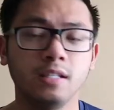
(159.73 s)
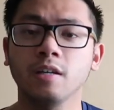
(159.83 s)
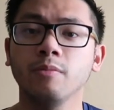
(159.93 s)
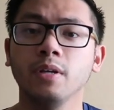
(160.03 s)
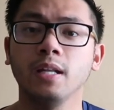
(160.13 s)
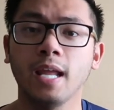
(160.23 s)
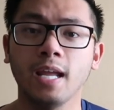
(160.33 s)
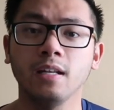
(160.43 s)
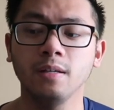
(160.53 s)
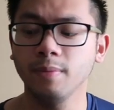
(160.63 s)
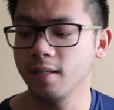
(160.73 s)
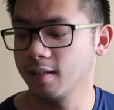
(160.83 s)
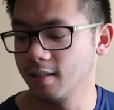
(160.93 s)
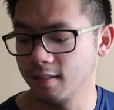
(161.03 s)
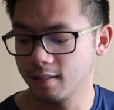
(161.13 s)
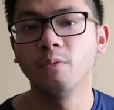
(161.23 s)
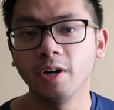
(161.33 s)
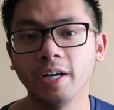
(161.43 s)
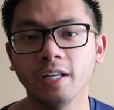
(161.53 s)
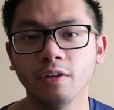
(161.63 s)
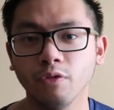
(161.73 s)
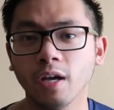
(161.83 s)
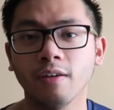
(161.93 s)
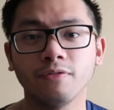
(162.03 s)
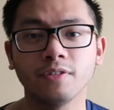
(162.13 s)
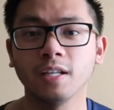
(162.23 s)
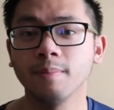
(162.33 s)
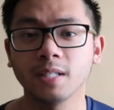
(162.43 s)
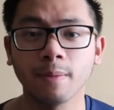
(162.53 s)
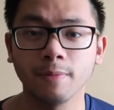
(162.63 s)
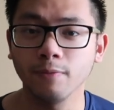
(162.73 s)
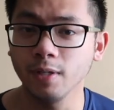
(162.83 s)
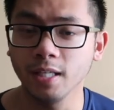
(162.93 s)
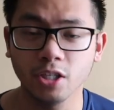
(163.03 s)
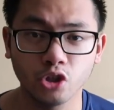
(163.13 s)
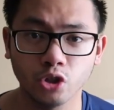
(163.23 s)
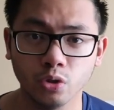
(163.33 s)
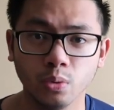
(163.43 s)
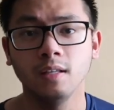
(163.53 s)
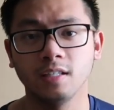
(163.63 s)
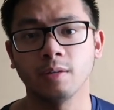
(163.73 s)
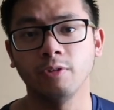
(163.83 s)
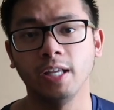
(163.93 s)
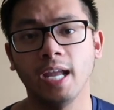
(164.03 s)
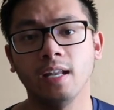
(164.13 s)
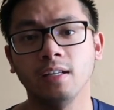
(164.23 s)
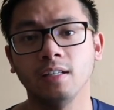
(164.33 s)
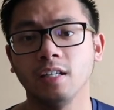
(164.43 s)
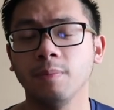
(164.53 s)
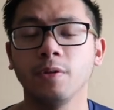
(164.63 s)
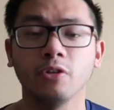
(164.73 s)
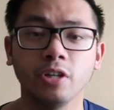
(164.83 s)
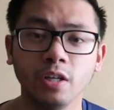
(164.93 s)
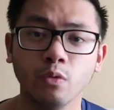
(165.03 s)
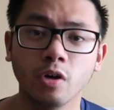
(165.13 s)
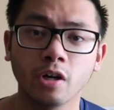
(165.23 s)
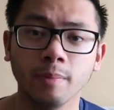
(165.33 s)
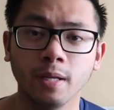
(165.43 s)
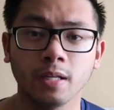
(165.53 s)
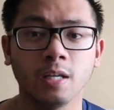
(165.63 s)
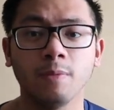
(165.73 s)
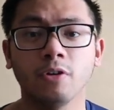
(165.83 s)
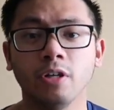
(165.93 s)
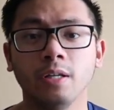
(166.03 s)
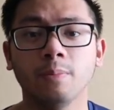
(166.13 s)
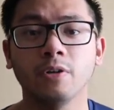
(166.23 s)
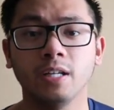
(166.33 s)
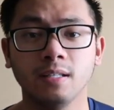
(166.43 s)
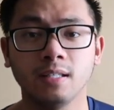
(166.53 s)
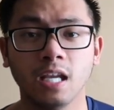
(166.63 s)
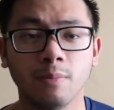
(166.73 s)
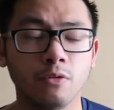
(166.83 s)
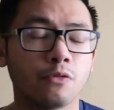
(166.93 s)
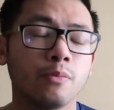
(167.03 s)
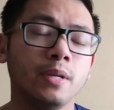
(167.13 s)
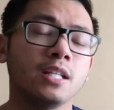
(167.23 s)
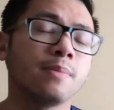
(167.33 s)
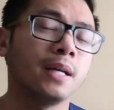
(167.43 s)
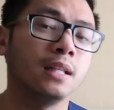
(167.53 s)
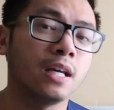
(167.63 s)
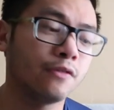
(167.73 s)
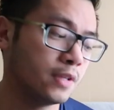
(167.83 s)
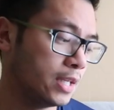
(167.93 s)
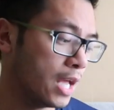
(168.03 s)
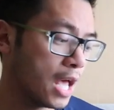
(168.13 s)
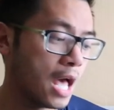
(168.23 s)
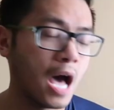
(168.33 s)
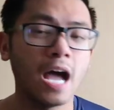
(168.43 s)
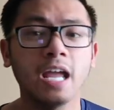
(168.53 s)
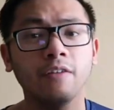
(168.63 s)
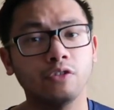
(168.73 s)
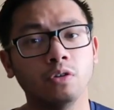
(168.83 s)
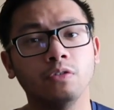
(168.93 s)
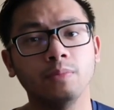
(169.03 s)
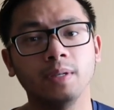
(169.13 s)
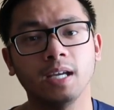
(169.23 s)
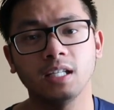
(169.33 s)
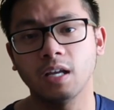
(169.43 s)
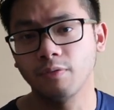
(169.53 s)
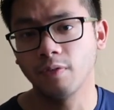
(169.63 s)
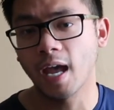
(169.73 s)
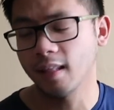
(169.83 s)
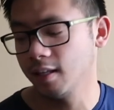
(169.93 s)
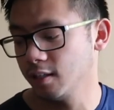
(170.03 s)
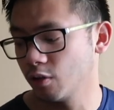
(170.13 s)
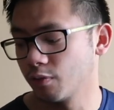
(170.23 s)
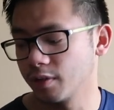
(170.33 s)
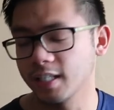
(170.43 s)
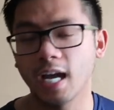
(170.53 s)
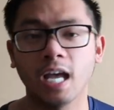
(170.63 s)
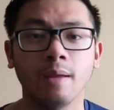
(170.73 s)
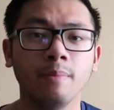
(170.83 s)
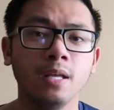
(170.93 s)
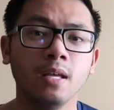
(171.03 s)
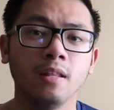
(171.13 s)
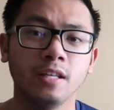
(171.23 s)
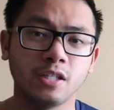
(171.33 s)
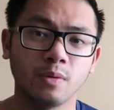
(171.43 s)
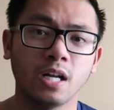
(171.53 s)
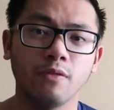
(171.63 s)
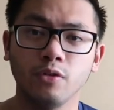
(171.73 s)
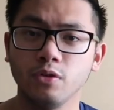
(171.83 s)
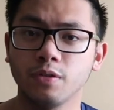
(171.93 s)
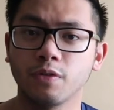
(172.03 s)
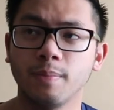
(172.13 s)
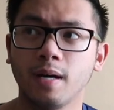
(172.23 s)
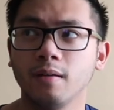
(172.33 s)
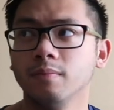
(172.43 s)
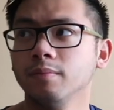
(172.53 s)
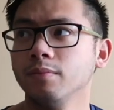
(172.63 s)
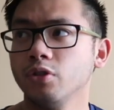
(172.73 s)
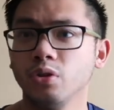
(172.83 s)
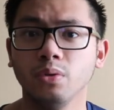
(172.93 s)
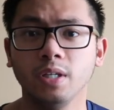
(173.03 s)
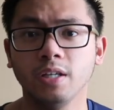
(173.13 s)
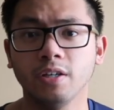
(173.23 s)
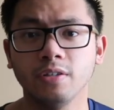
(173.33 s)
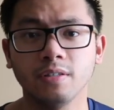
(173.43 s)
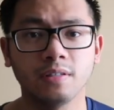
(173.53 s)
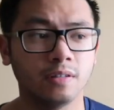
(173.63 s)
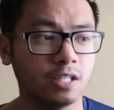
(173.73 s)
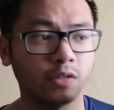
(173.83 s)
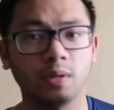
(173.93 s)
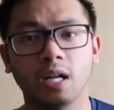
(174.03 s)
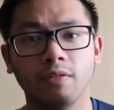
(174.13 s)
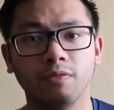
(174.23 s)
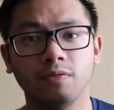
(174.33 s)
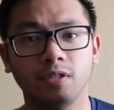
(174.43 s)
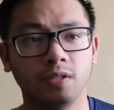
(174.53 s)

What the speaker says: These come in handy because, one, if you have some type of knee issue, these come really handy in keeping your knee warm and keeping your knee pretty stable. For me, it's my left knee. I have two of them because I've had these over time. This one I've used for about 2 years. This one I've